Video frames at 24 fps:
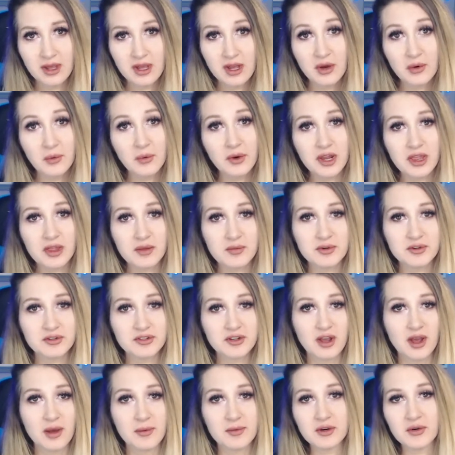One of the most
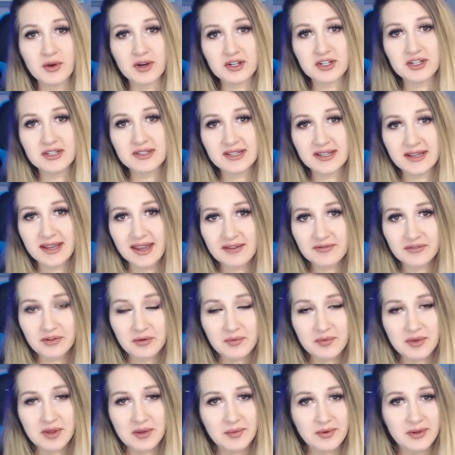common questions I get from
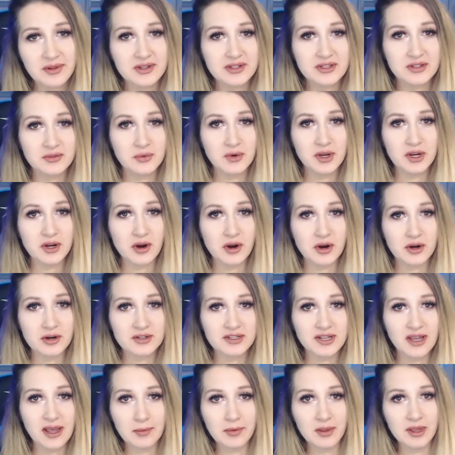people is what art
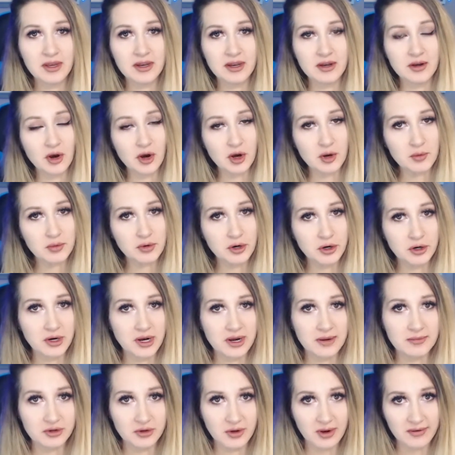tablet and art
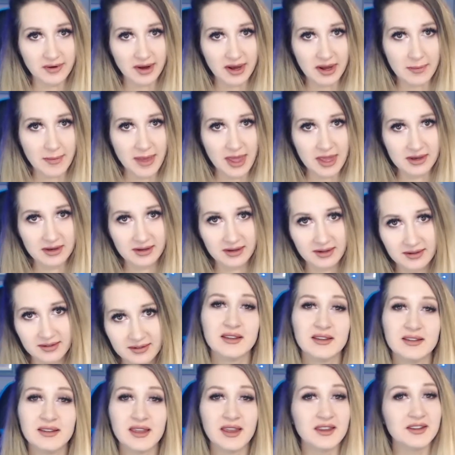program do I recommend?
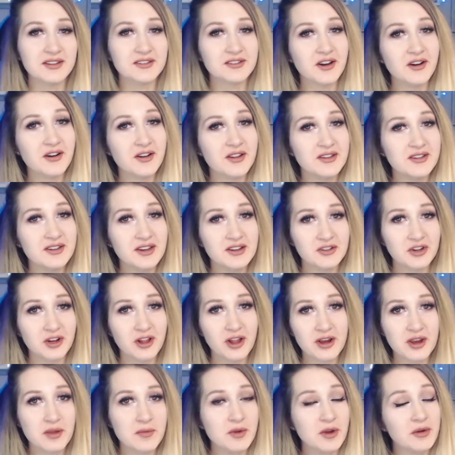Getting started in digital
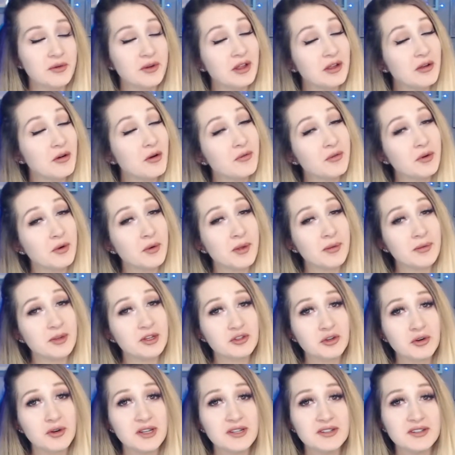art can be a really overwhelming
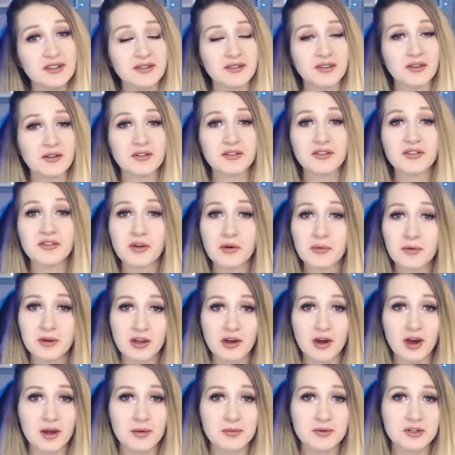choice as there's so many
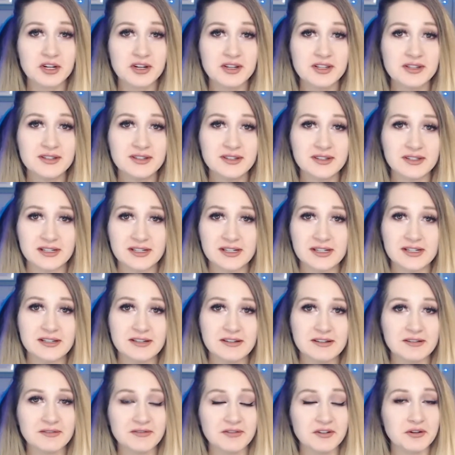options,
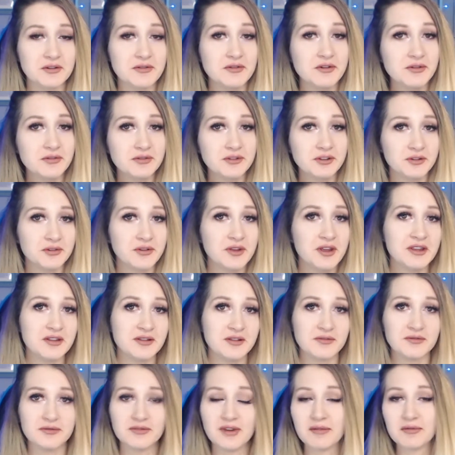and if you're new to it,
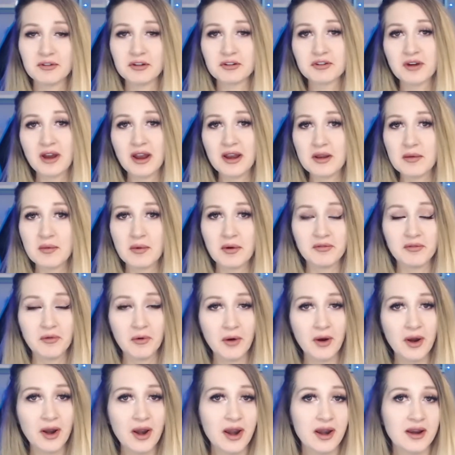you've never tried it
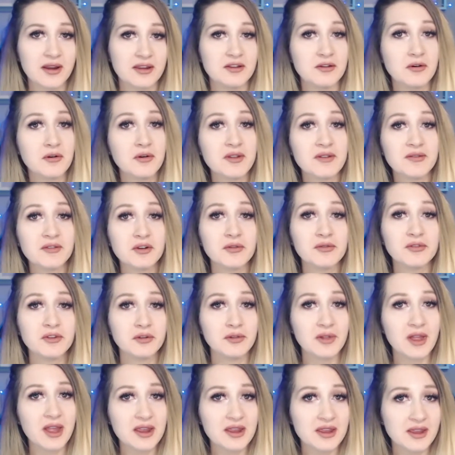before, you don't even know if you
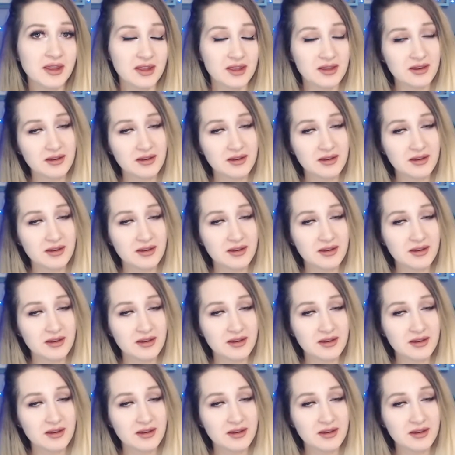like it